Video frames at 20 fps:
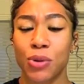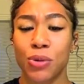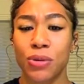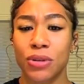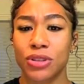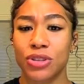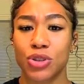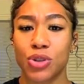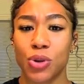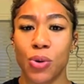Who
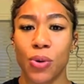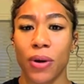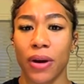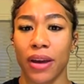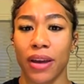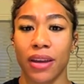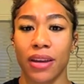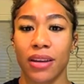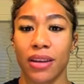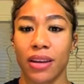is Choi?
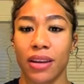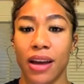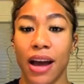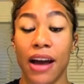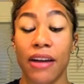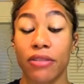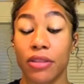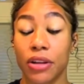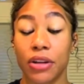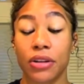
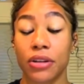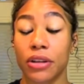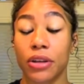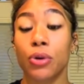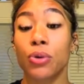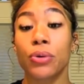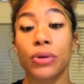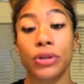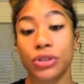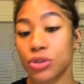
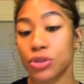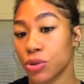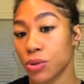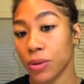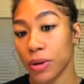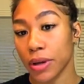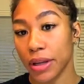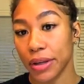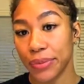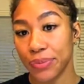Who is
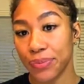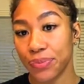Choi?